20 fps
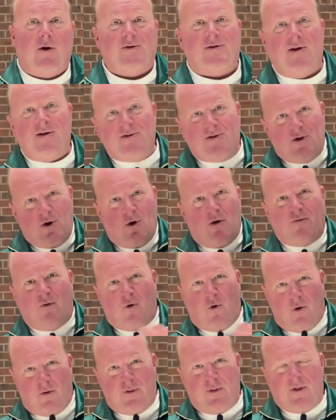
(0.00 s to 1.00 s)
So that's the
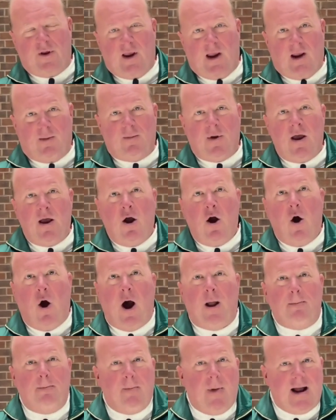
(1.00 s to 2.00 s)
overall theme.
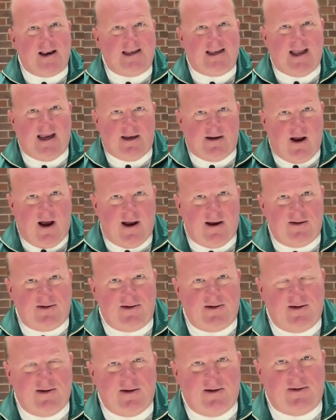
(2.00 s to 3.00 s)
On Monday
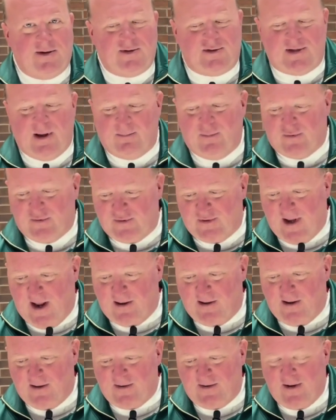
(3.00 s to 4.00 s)
night, December
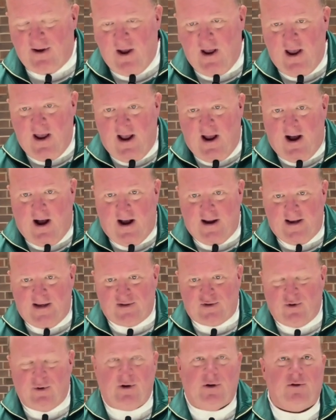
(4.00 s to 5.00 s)
2nd,
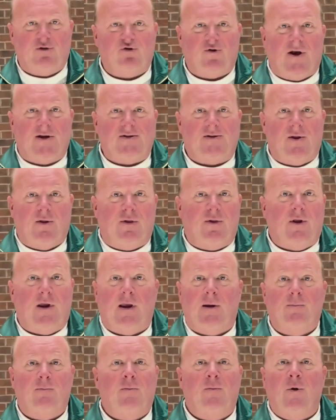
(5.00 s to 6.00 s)
he's going to address the
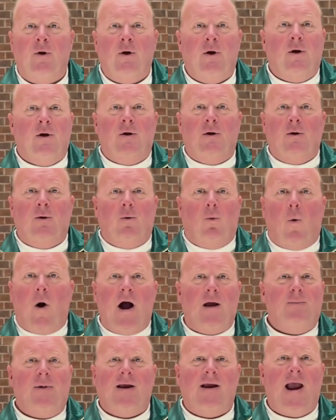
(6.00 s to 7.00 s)
theme,
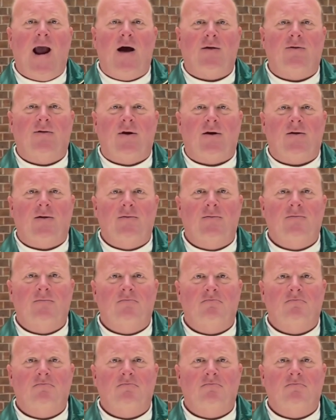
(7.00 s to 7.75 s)
why be Catholic?